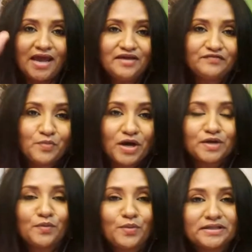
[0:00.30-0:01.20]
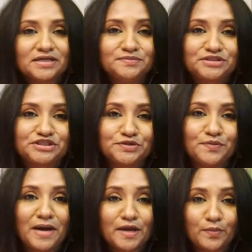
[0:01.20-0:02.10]
everyone, welcome to
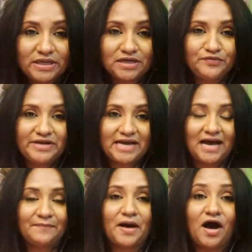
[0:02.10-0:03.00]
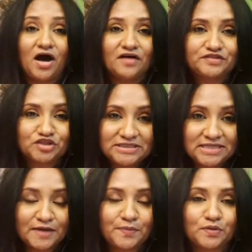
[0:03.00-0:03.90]
my weekly recap of
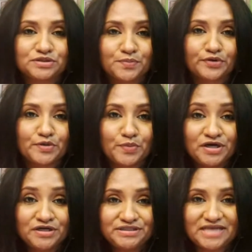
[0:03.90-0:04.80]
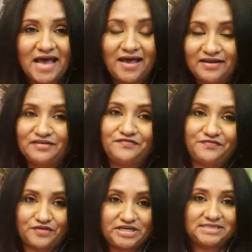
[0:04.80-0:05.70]
Trinidad Bhojpuri Words and
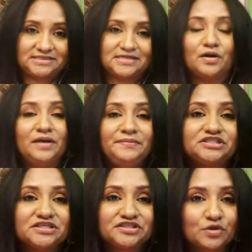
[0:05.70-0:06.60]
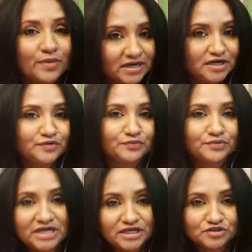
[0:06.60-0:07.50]
Phrase. Now, let me just quickly
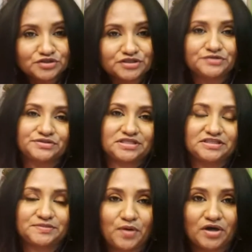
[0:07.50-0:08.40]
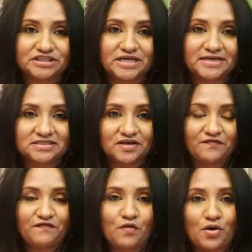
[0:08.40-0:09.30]
reintroduce this project
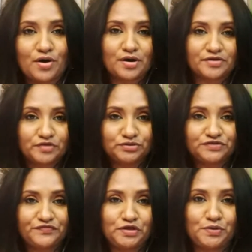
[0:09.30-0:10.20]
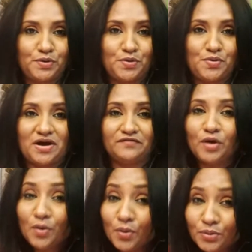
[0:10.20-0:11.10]
for those of you who have
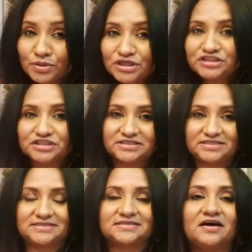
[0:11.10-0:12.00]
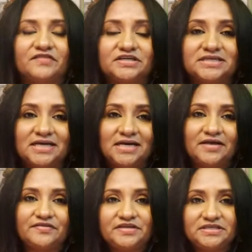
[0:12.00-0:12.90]
only just discovered
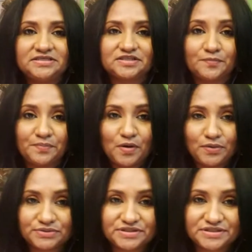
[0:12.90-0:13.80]
these posts.